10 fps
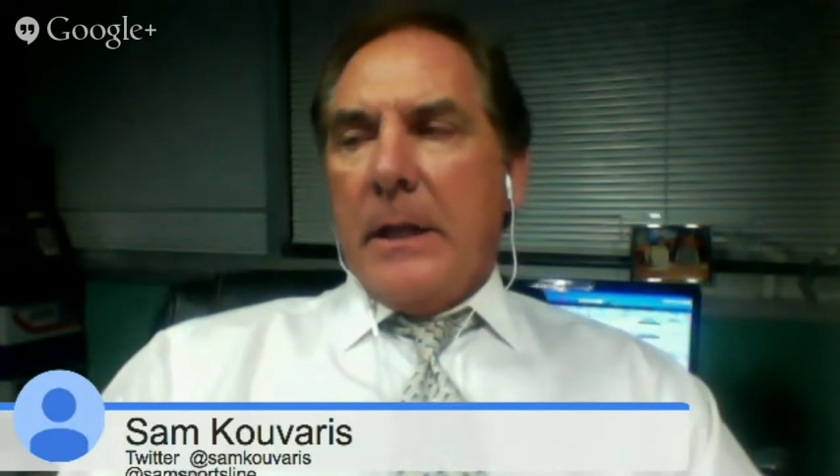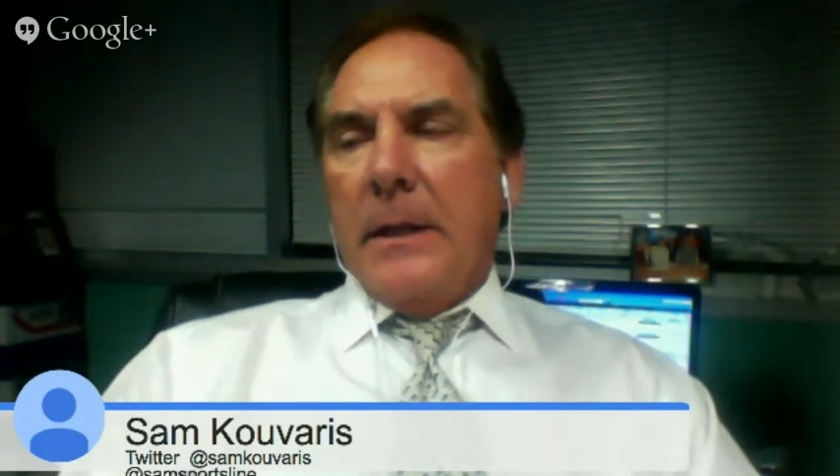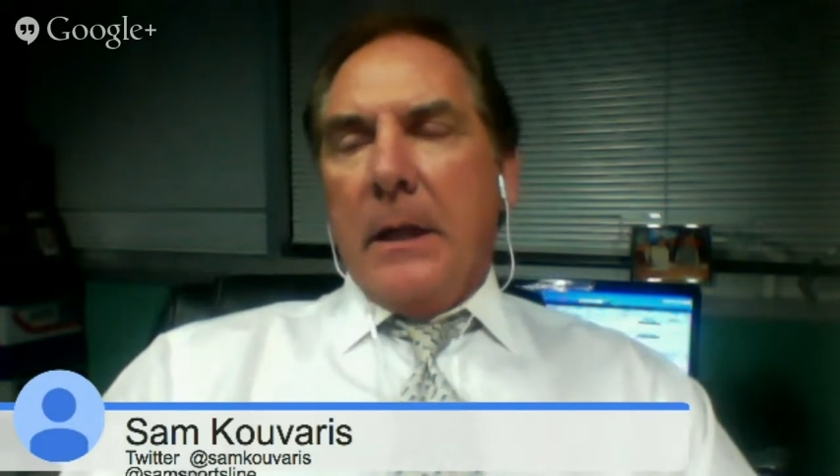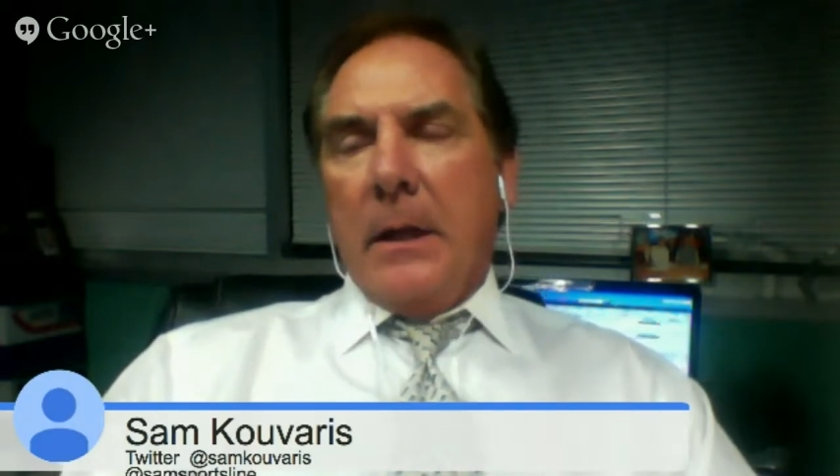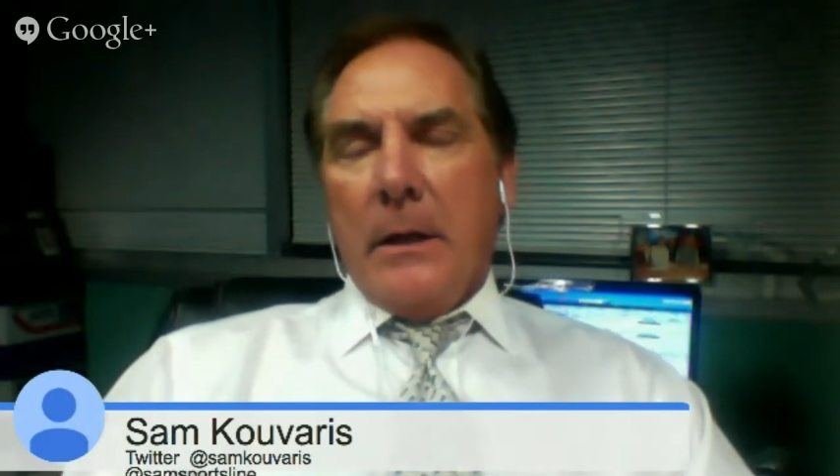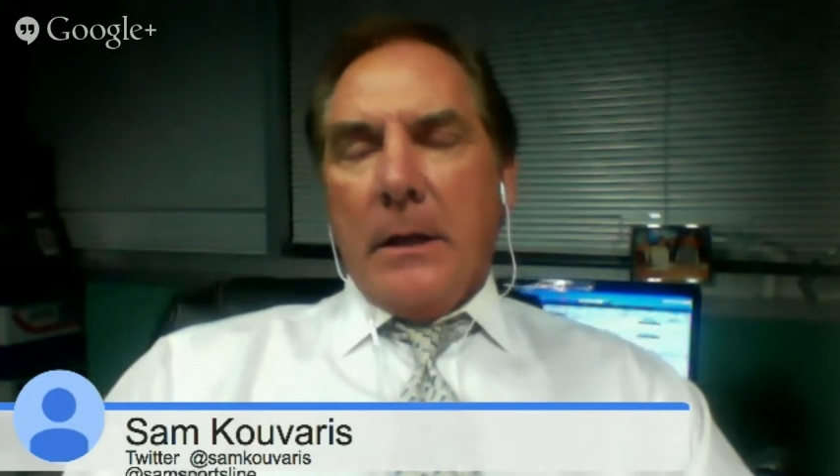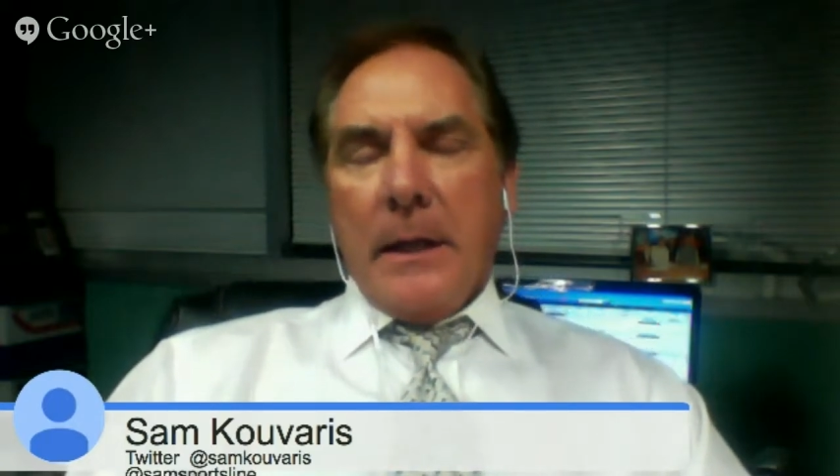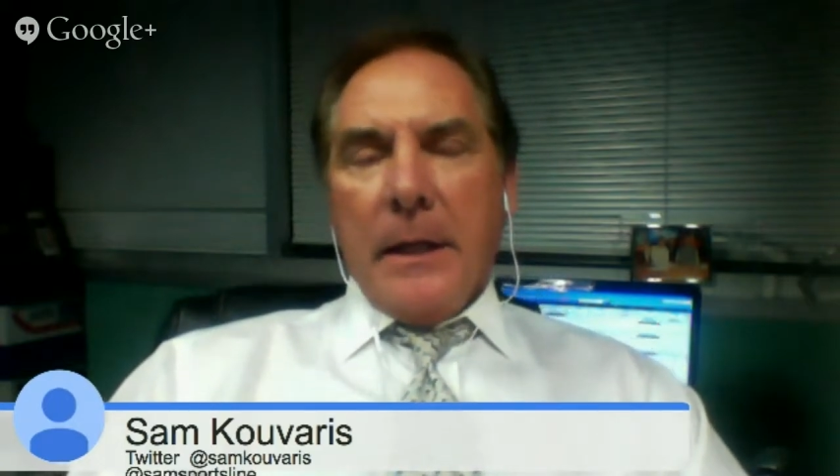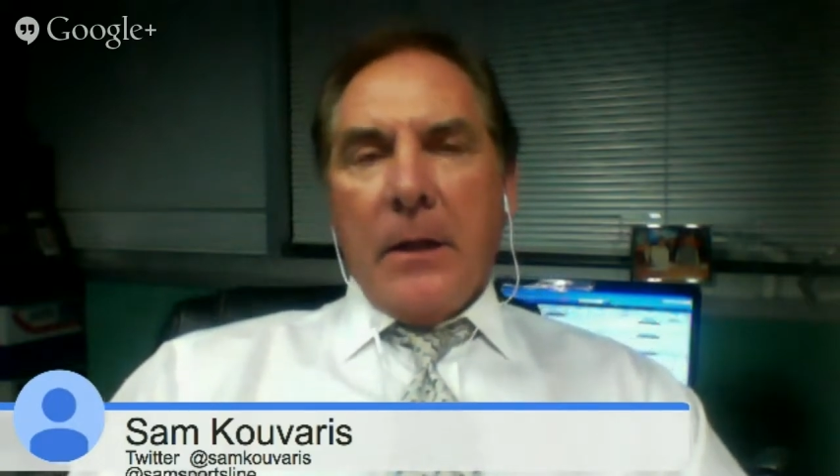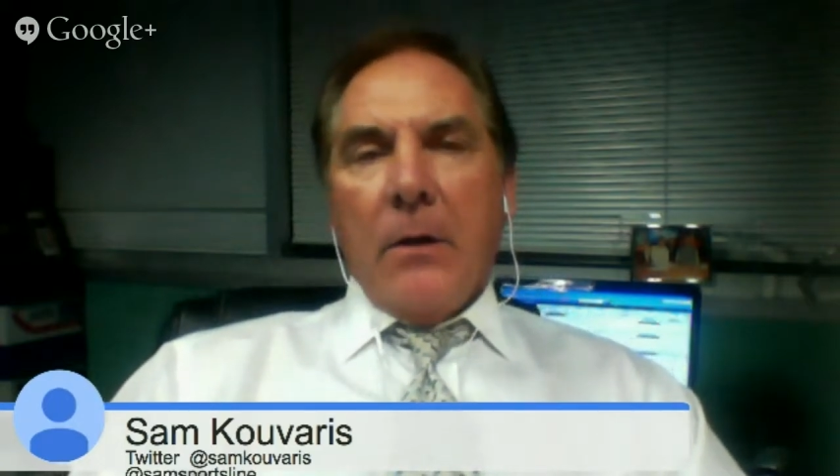can
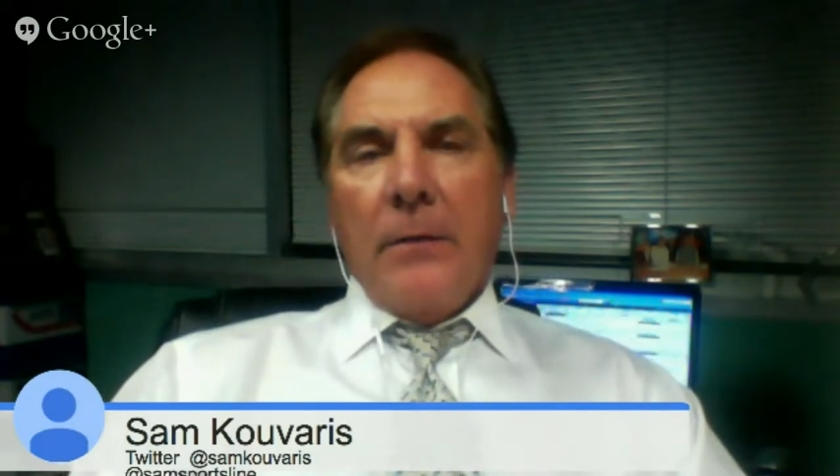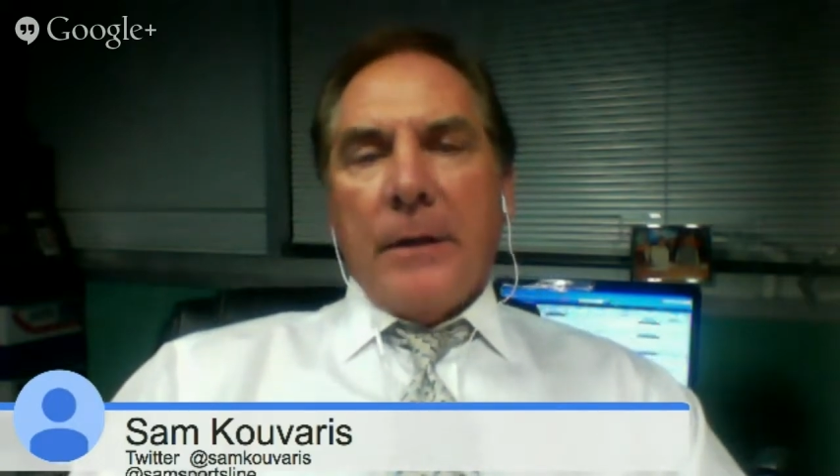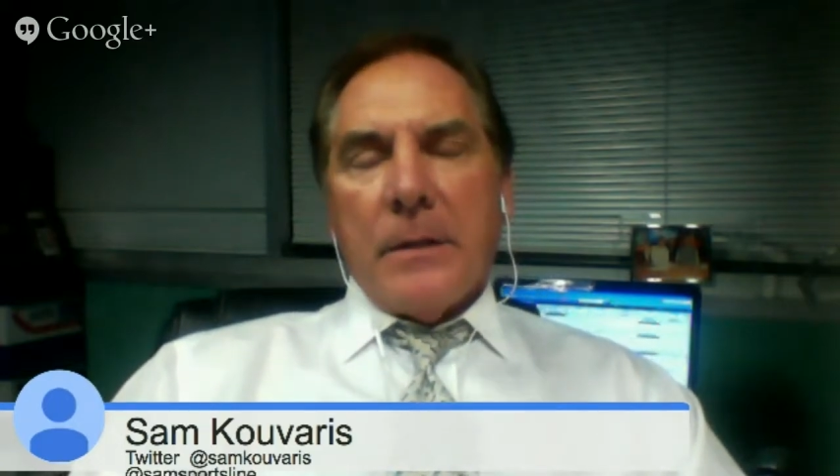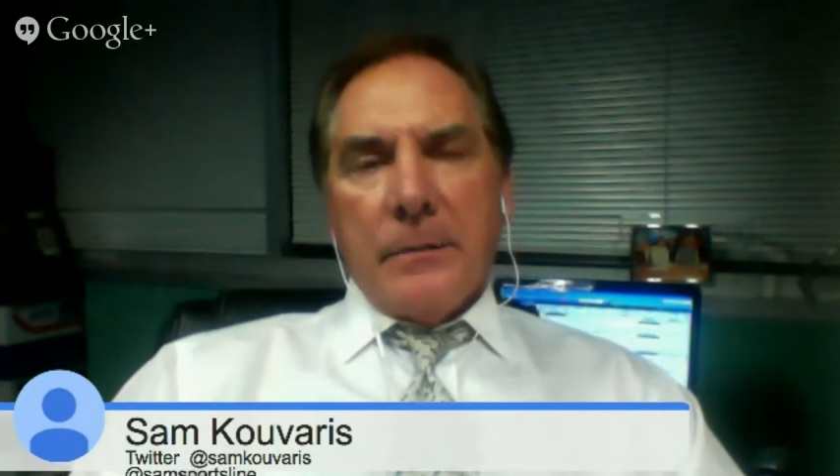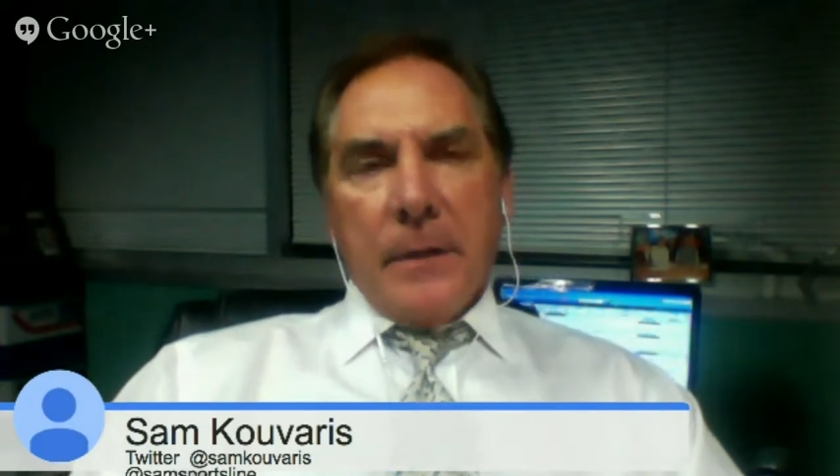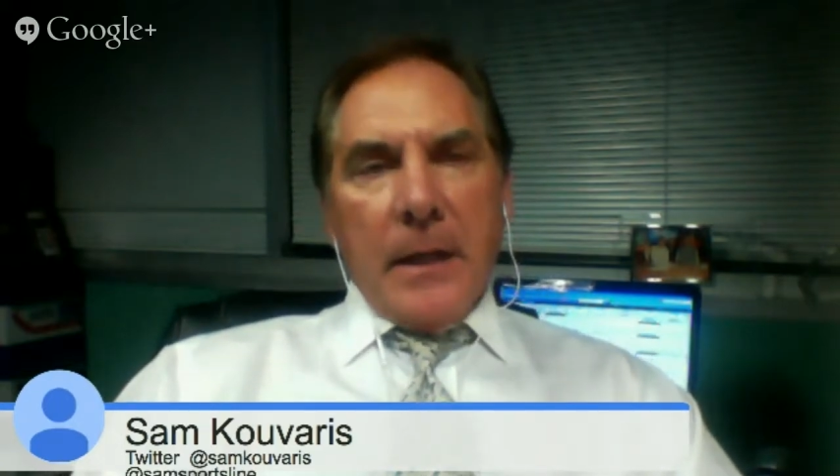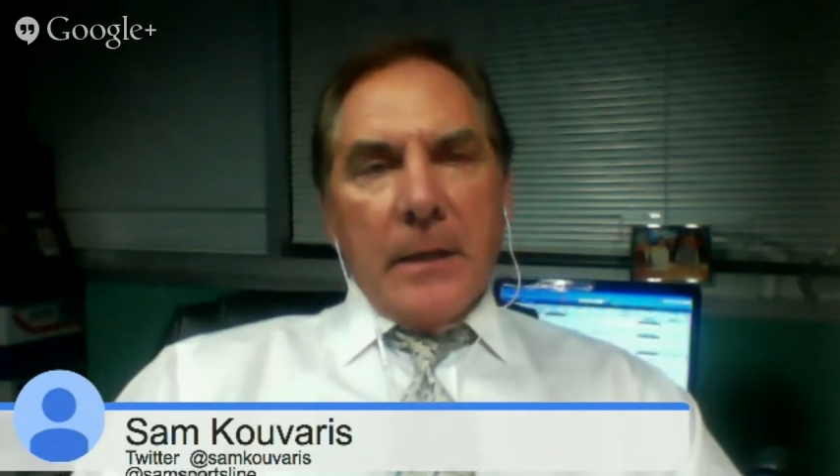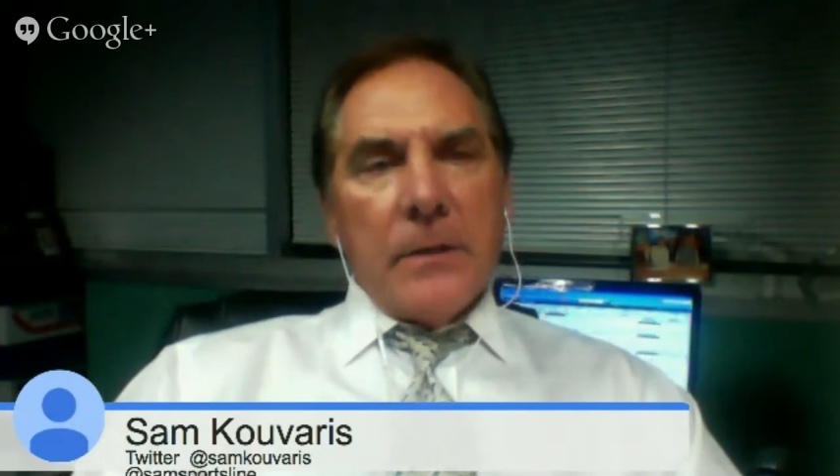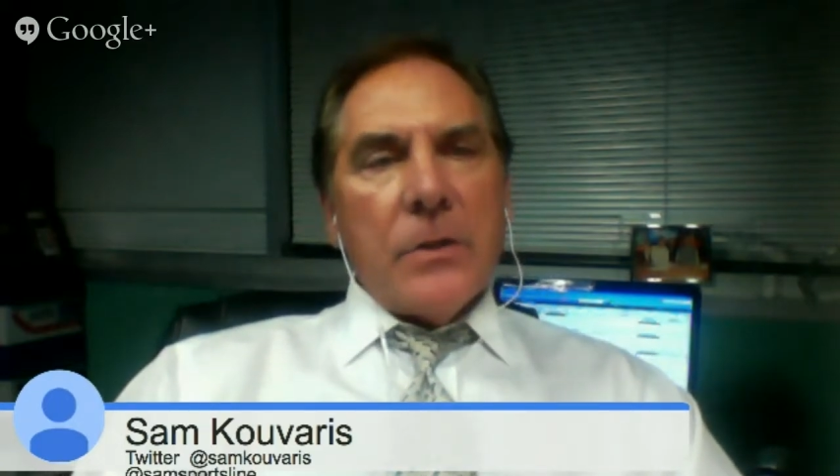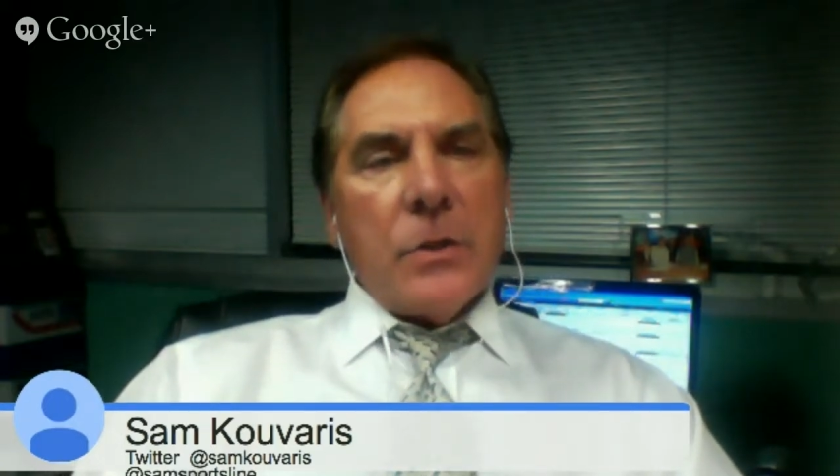that offensive
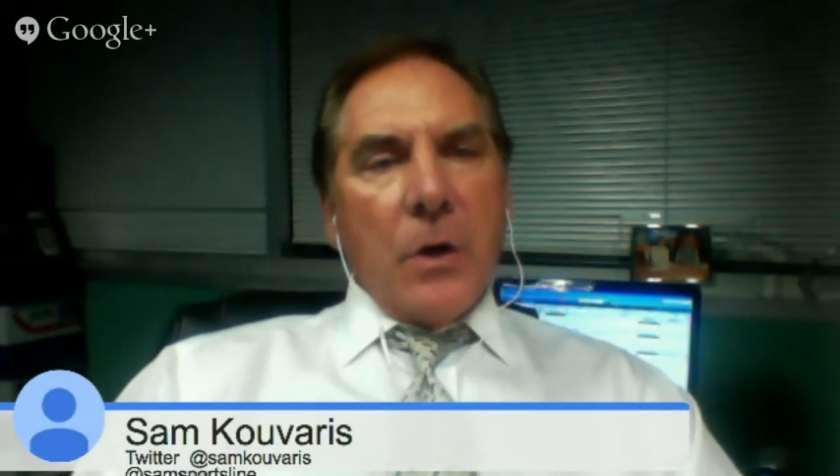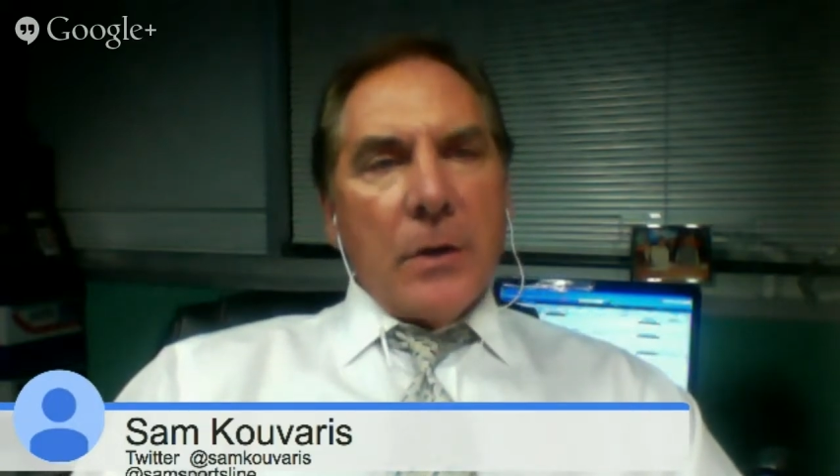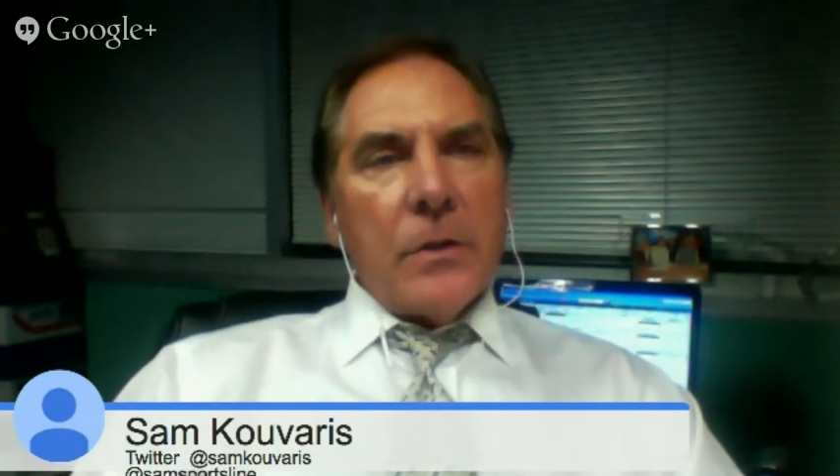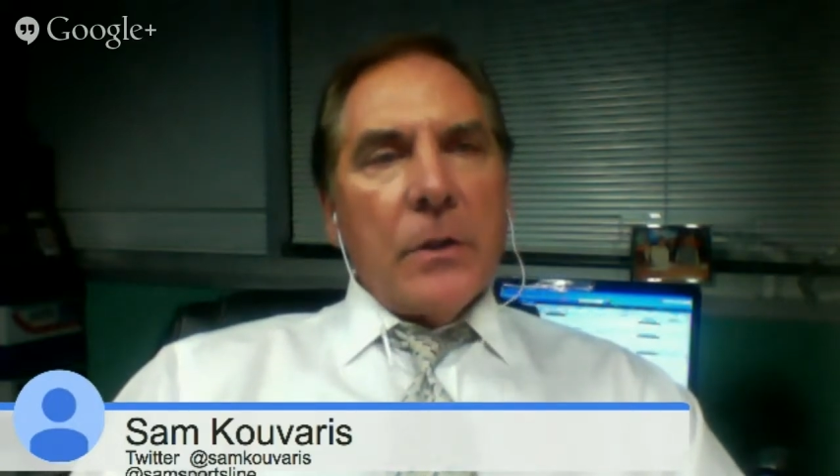line start